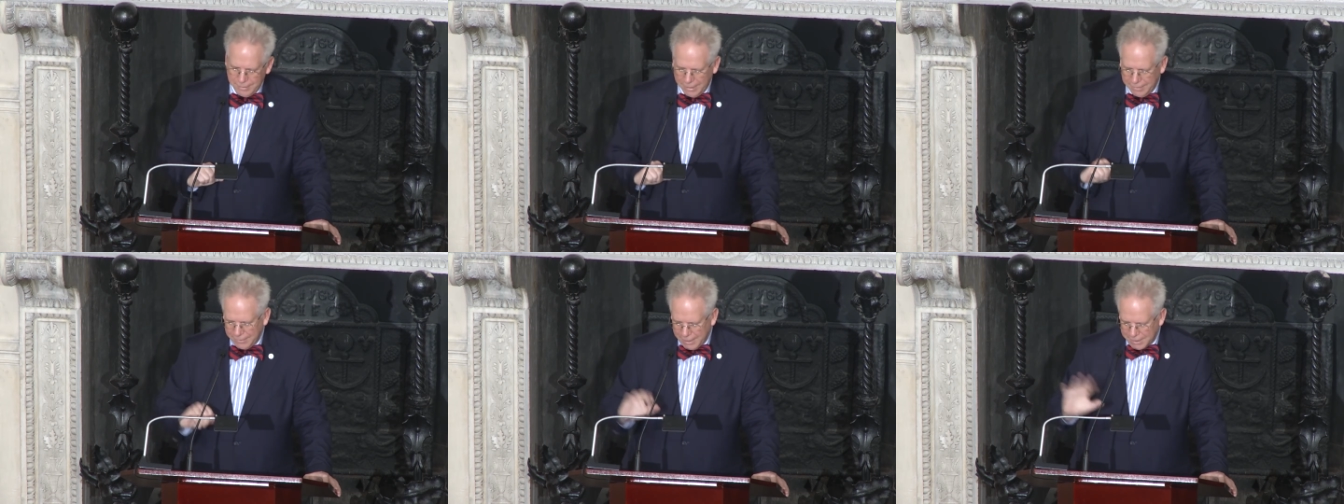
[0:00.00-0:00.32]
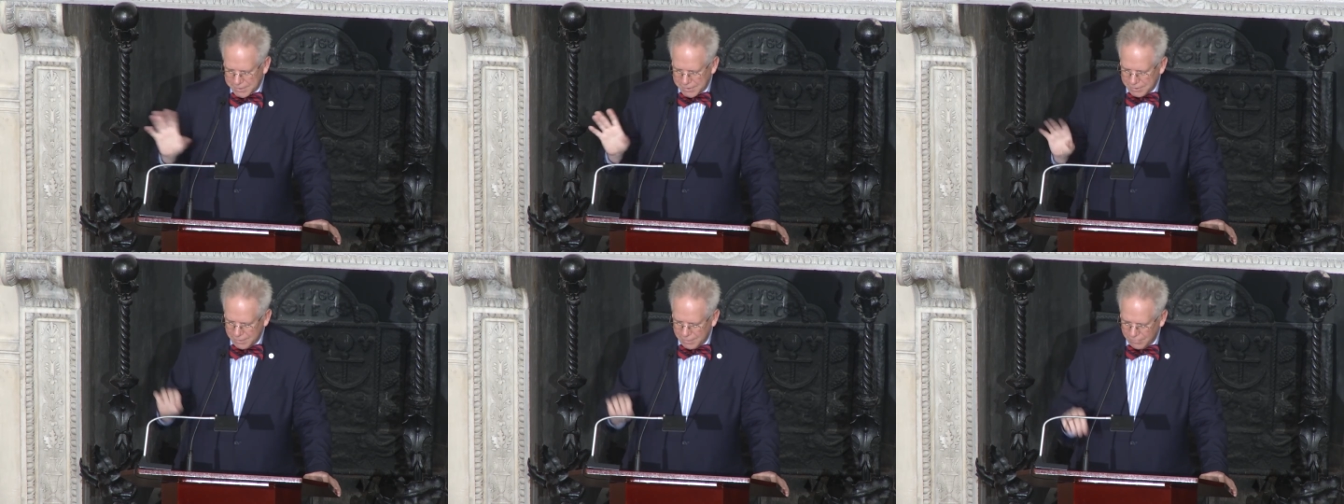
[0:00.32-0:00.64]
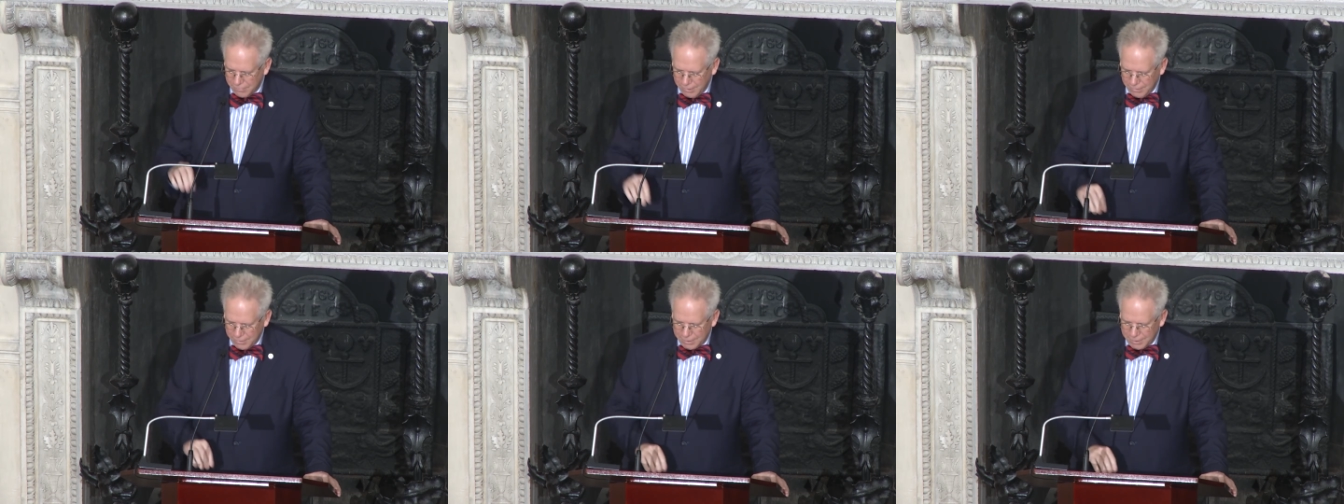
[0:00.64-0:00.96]
and that's
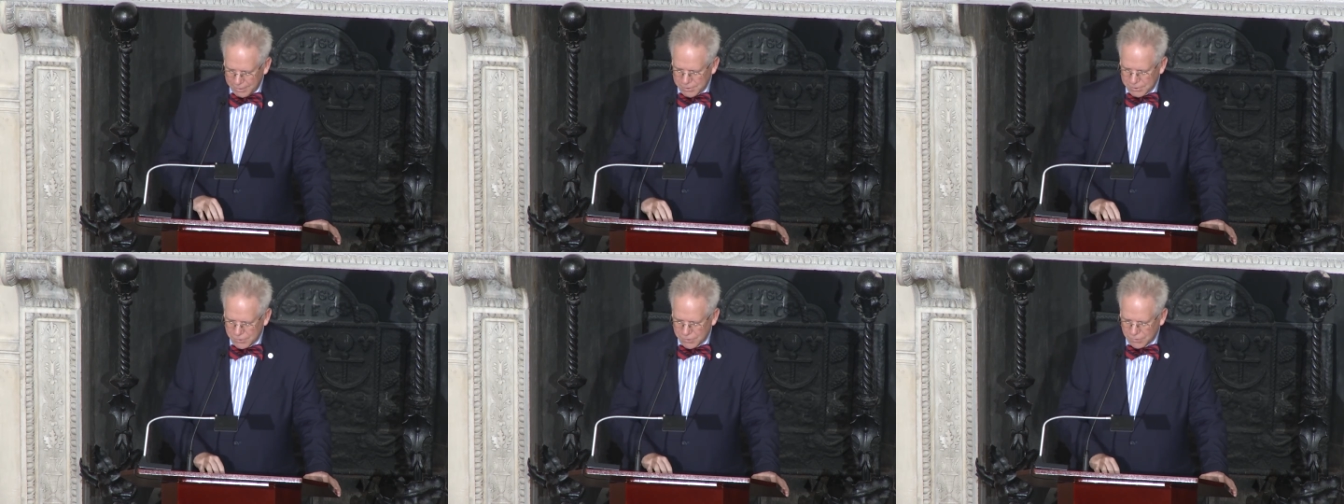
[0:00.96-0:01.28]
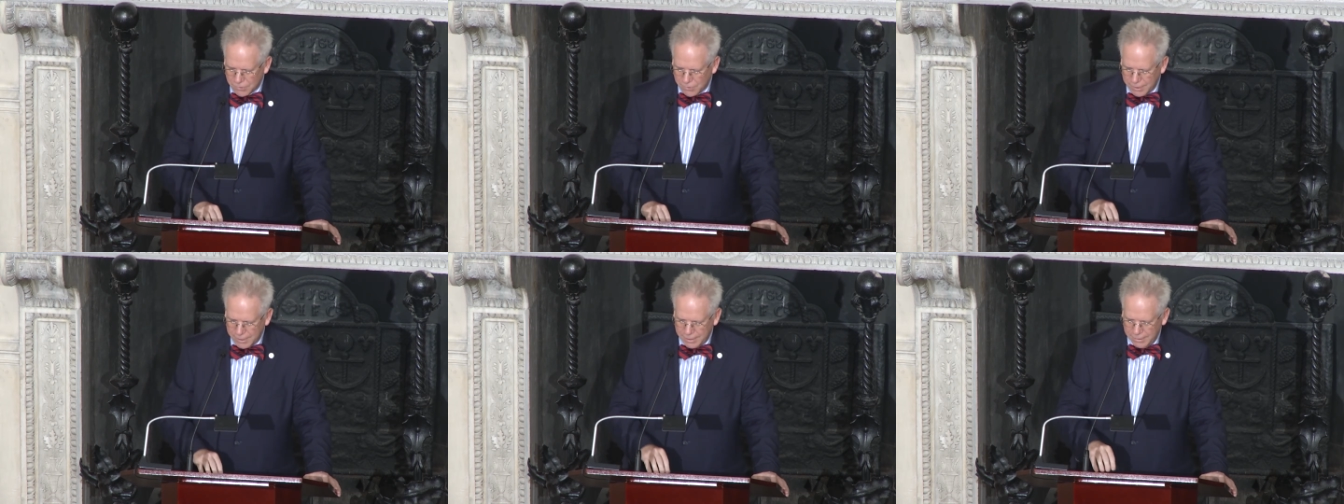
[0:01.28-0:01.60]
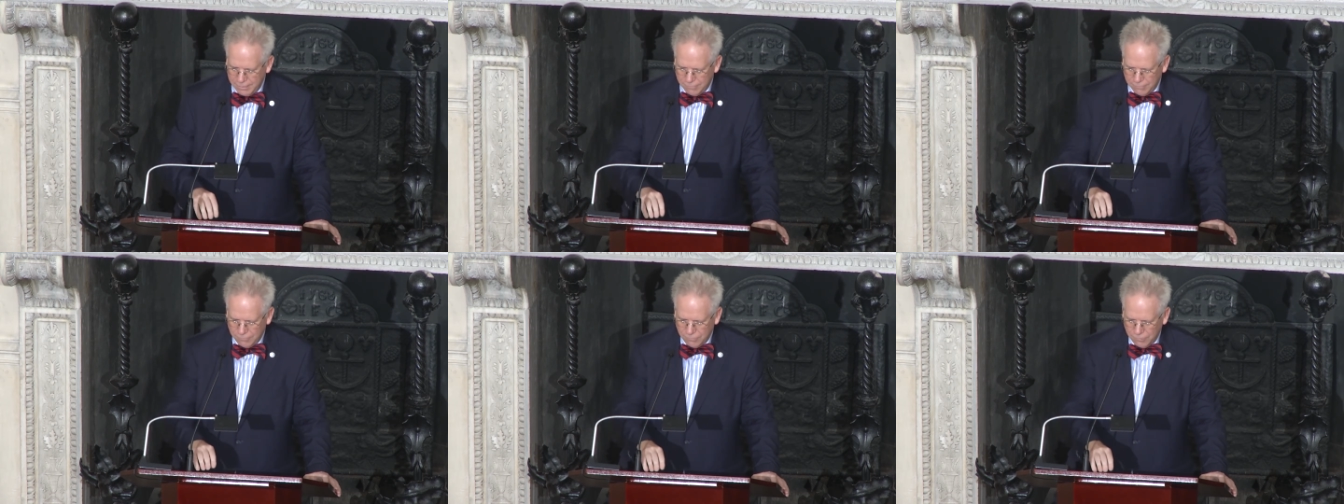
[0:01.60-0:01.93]
really a story
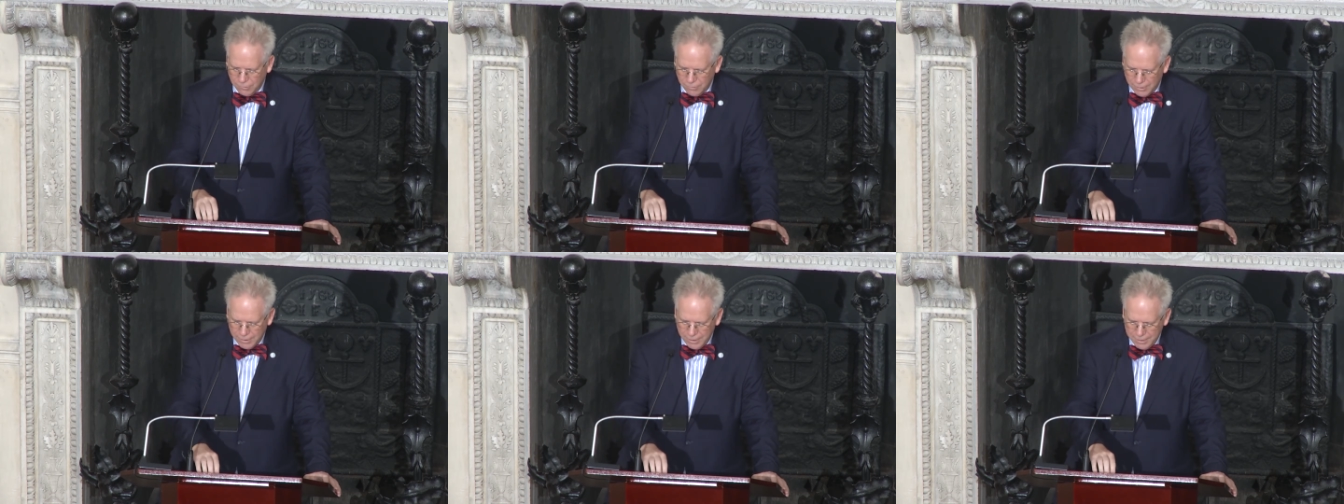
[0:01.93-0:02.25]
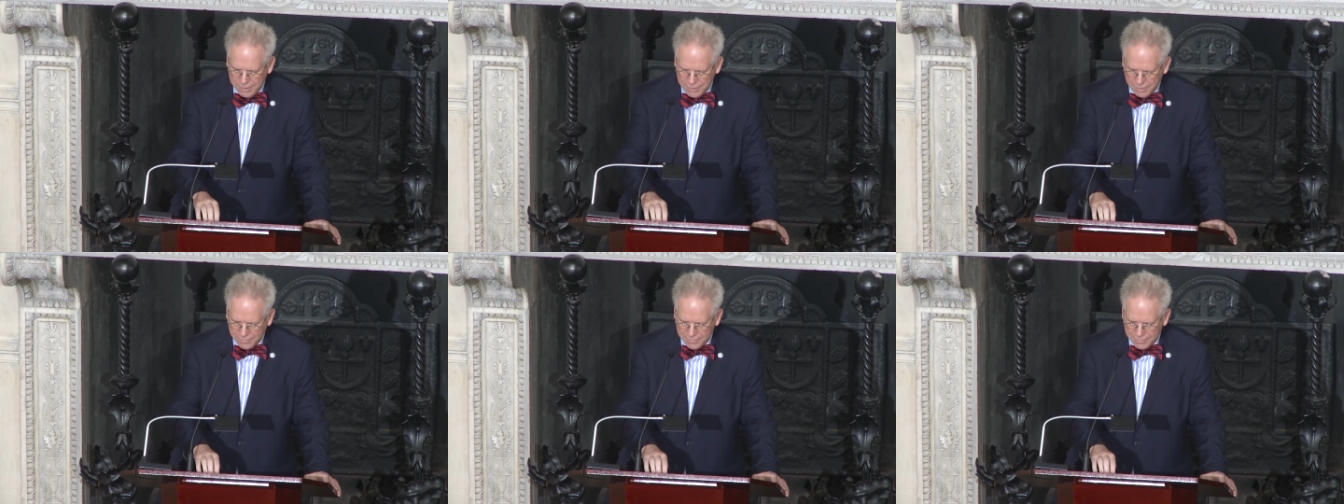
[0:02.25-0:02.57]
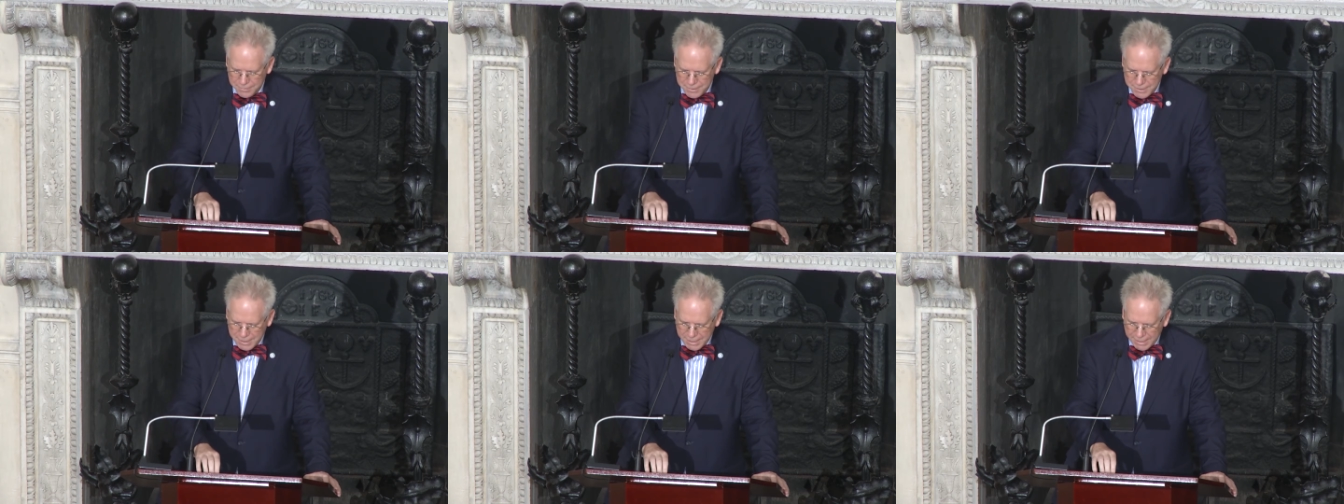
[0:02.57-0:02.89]
for another
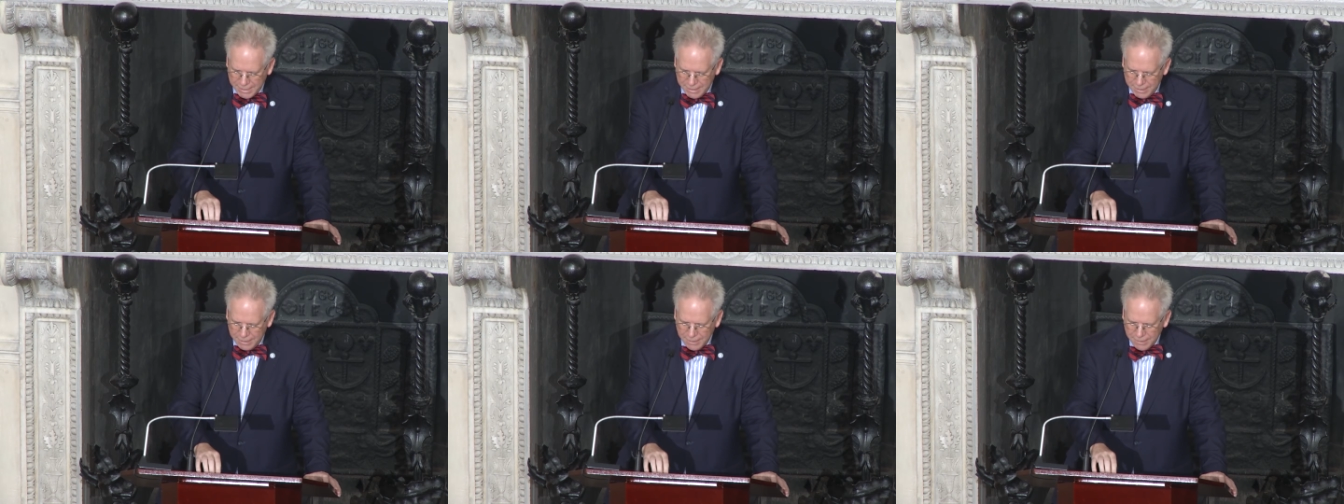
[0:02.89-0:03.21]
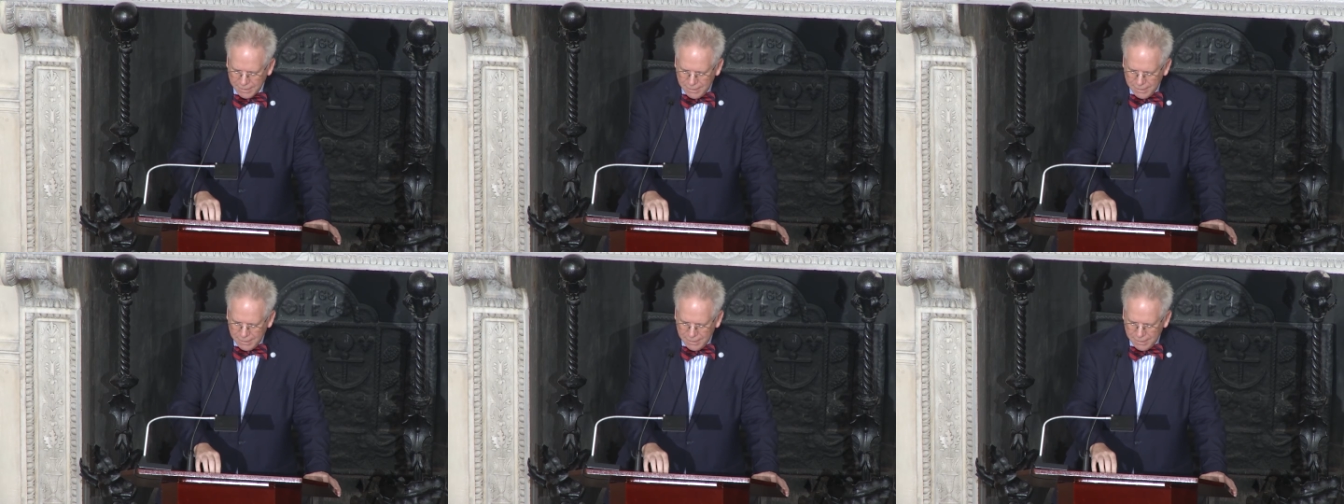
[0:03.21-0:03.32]
day